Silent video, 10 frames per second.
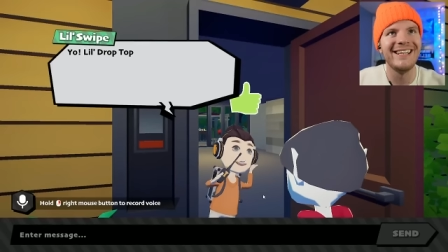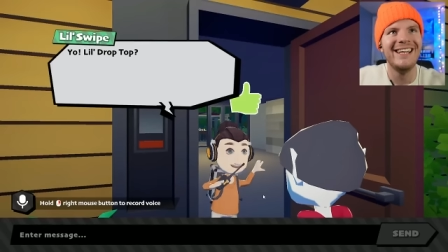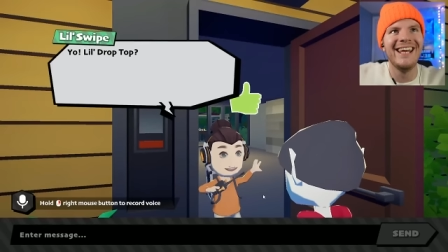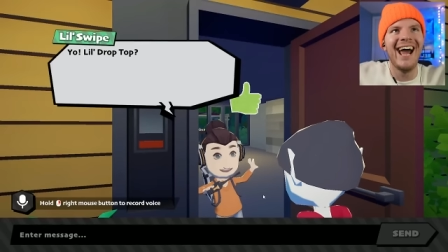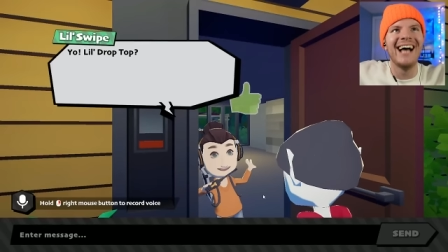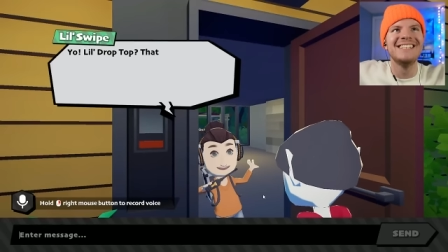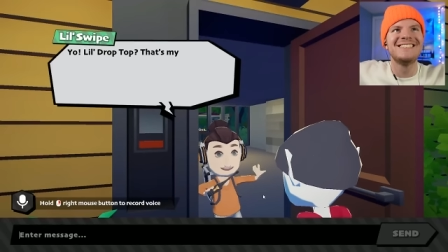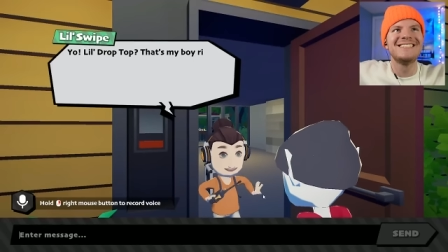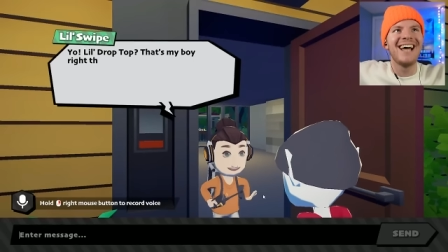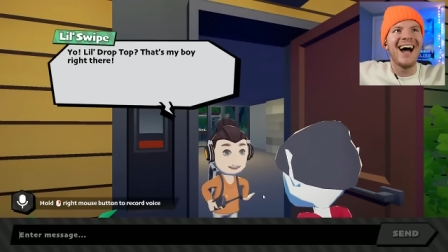
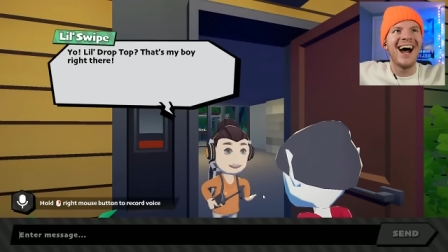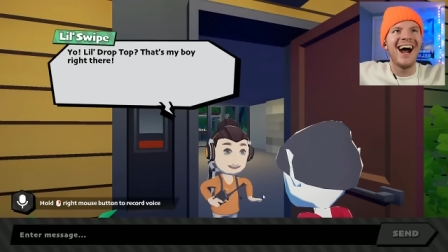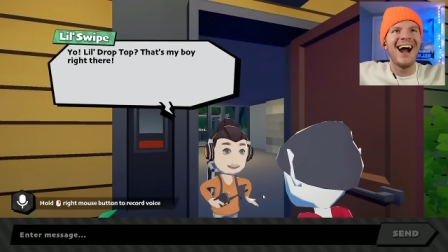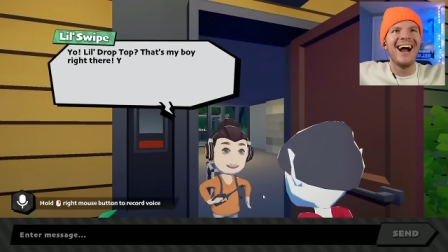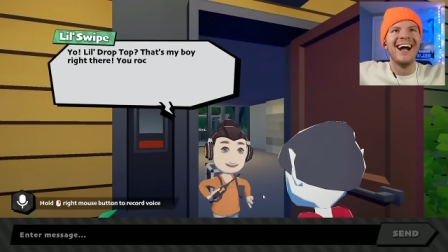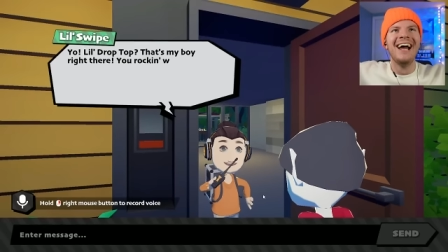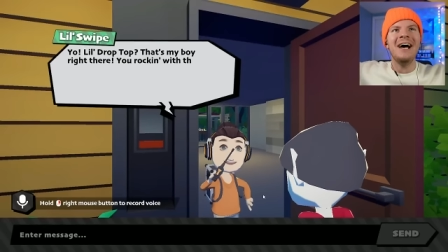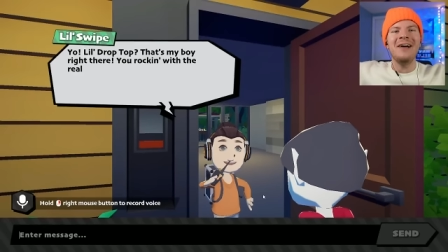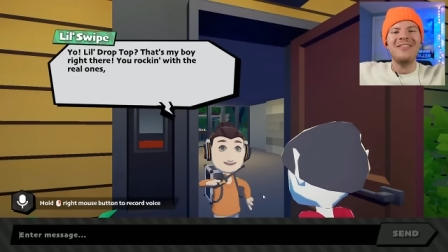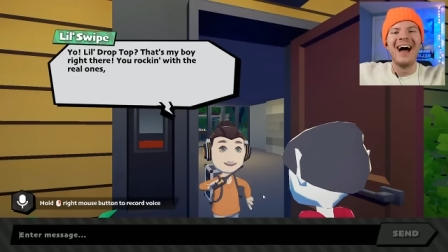Yes, sir!
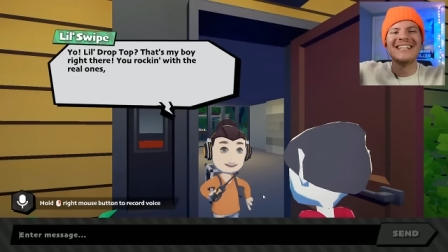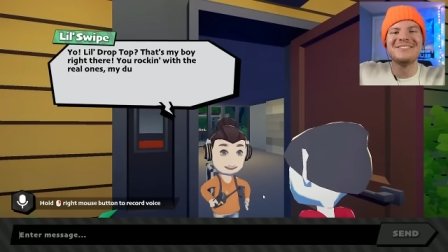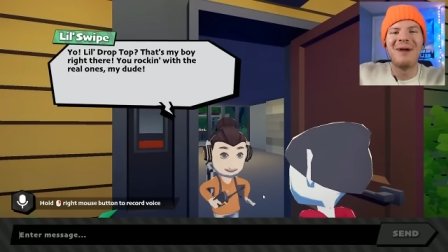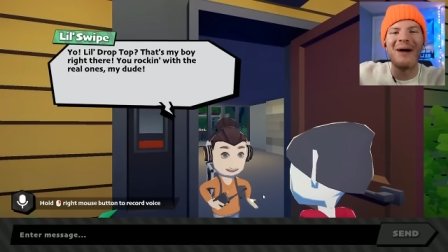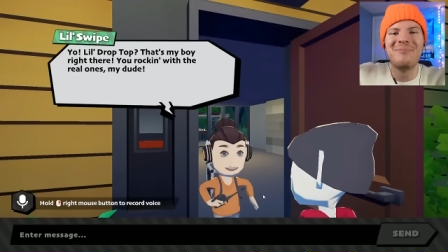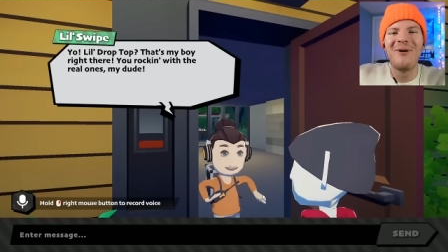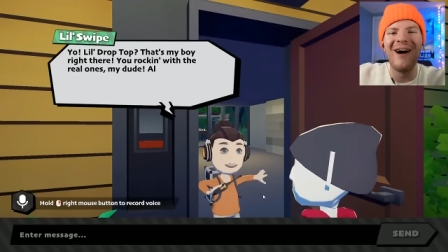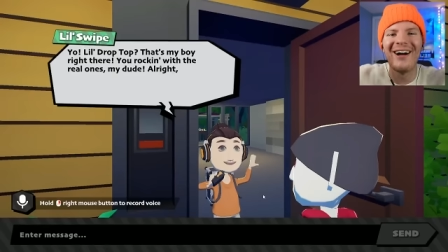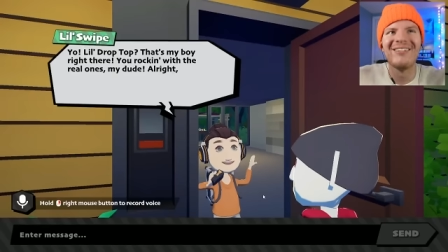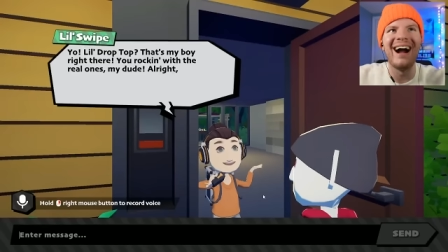That's my
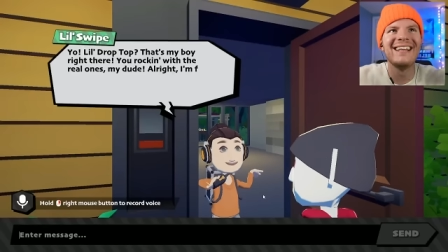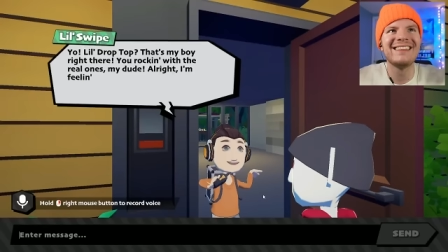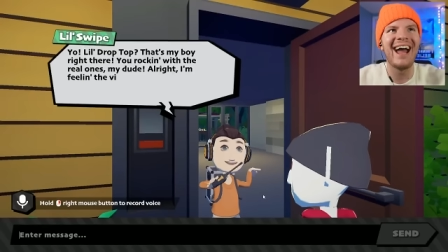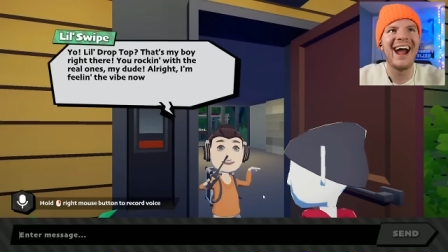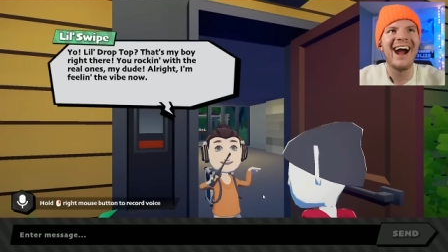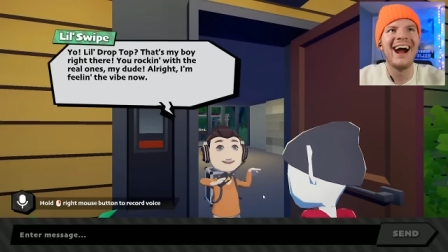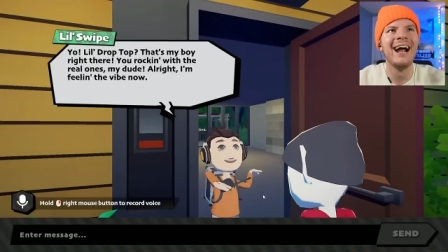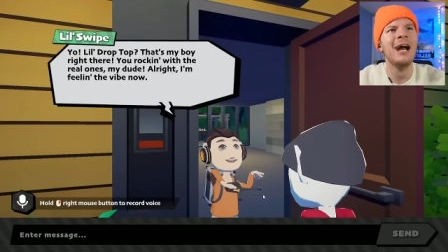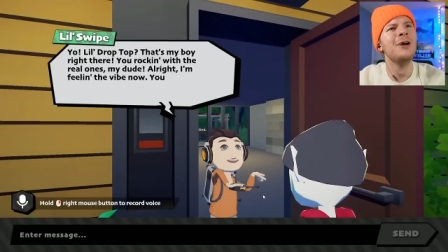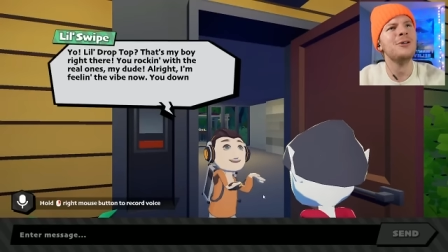boy right there!
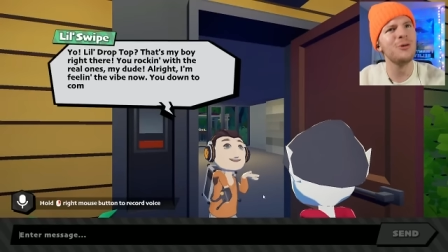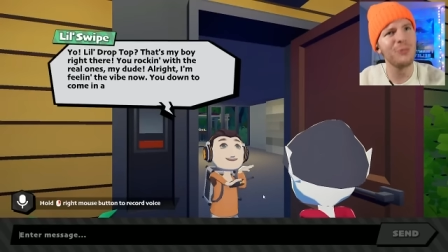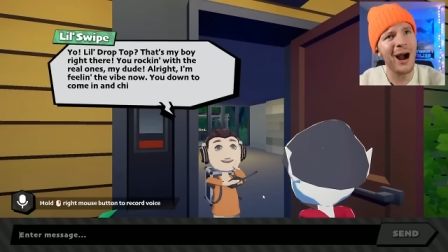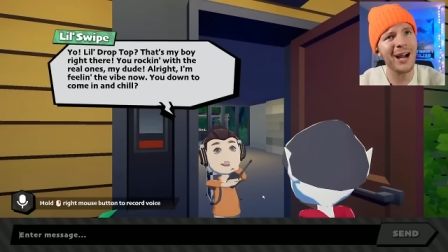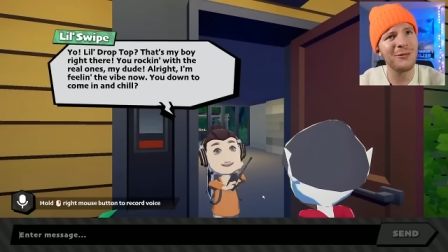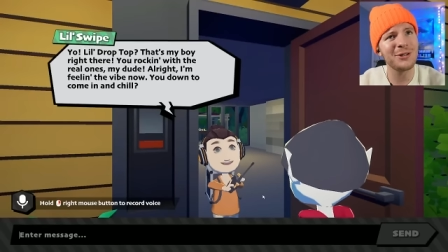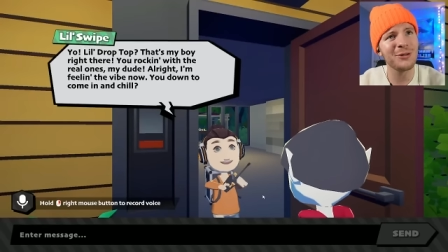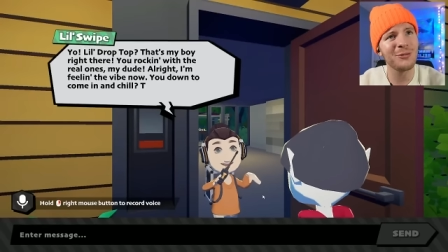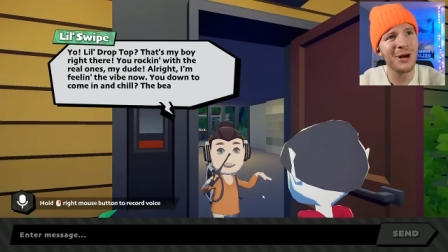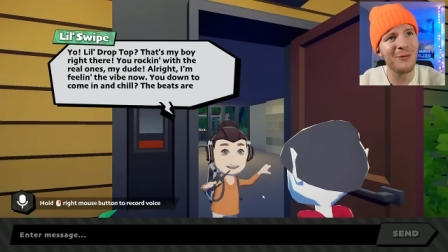You rocking with
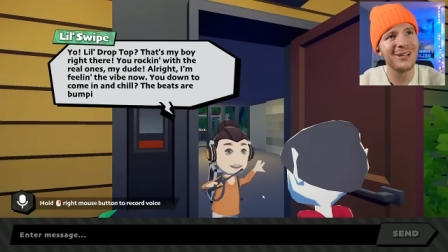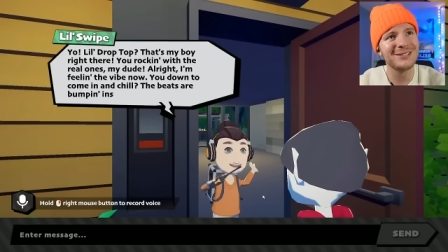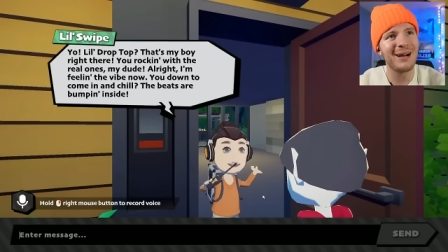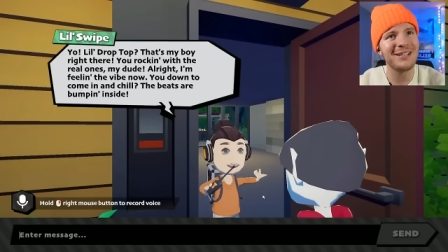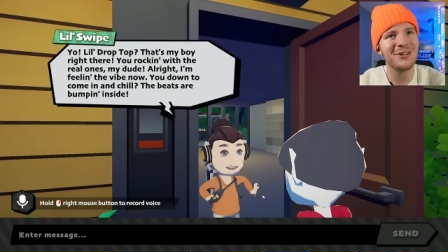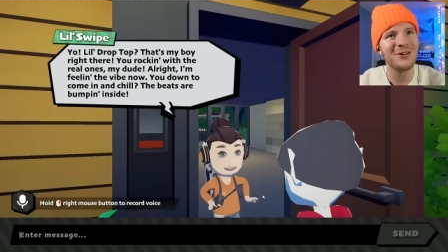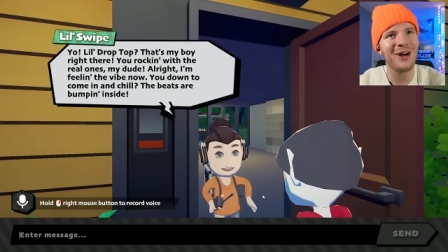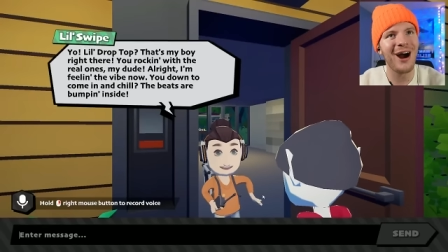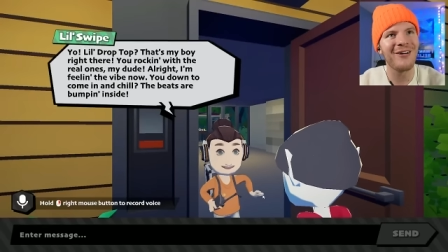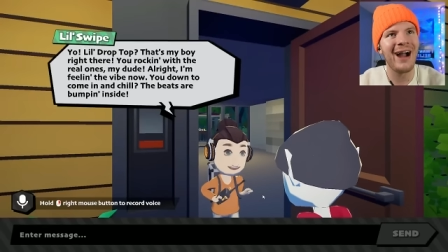the real ones, my dude.
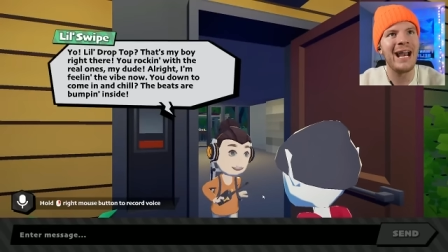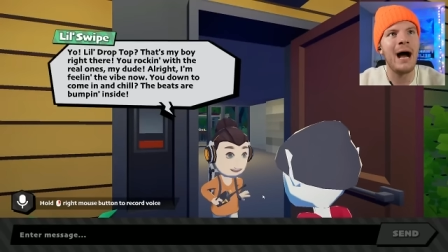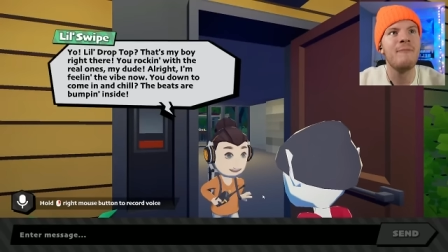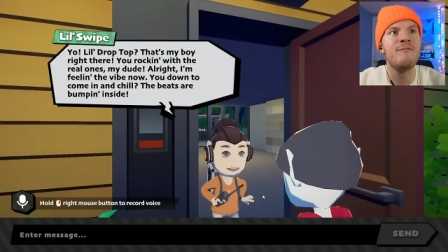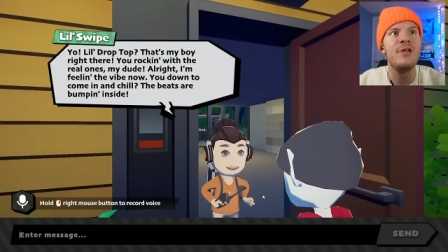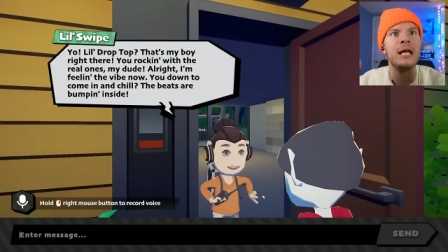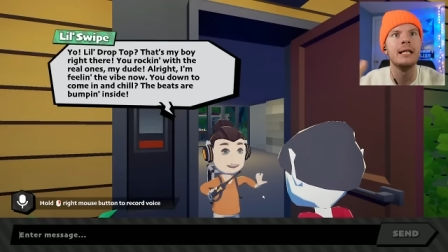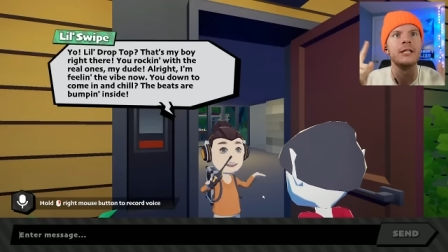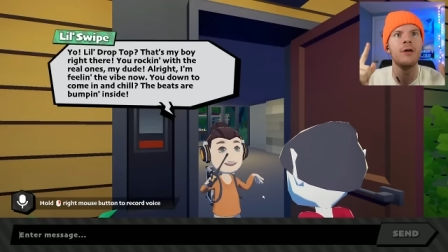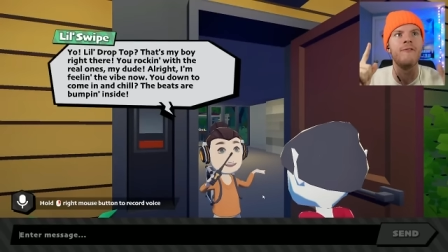Alright, I'm
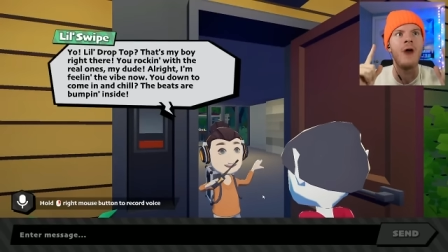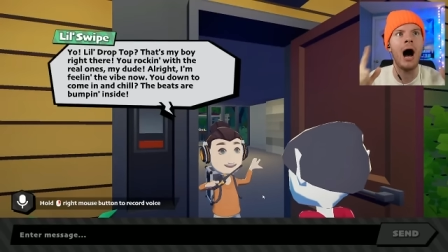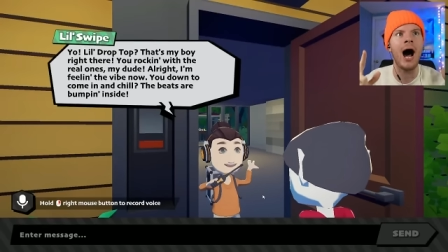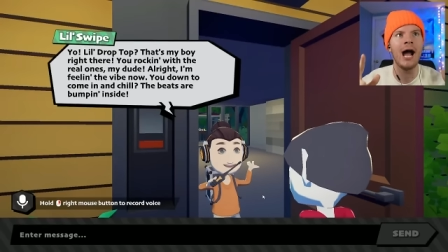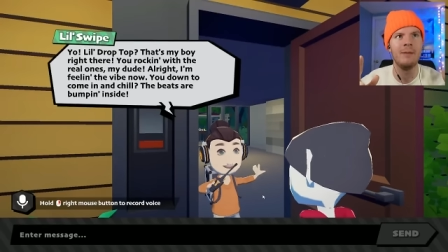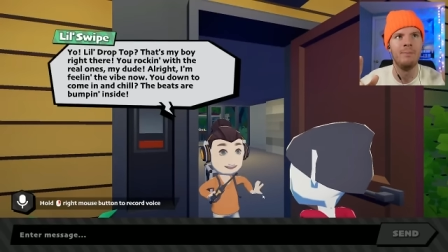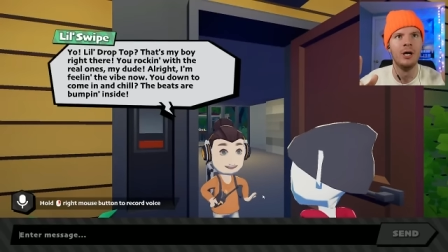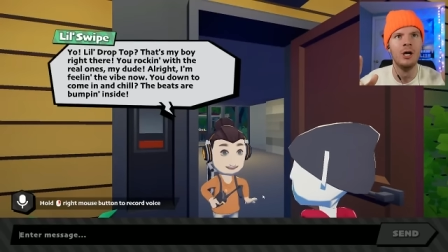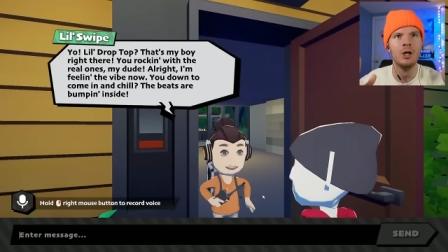feeling the vibe.